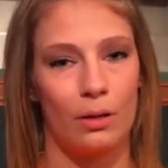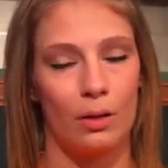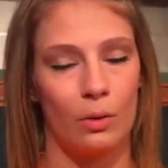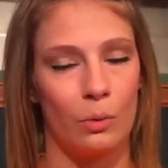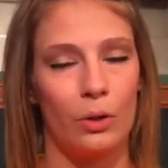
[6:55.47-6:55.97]

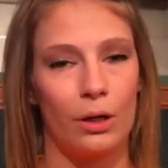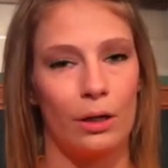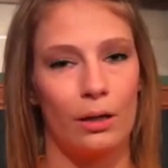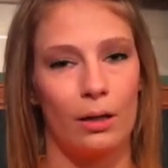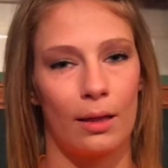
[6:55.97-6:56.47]
the Lord
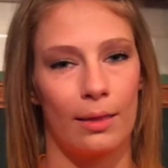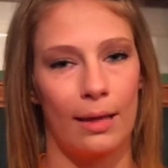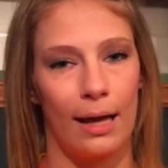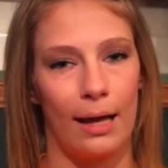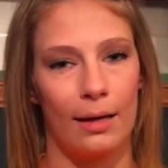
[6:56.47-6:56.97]

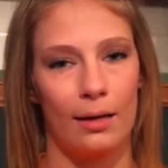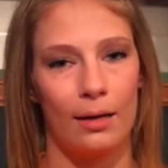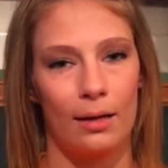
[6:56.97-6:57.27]
that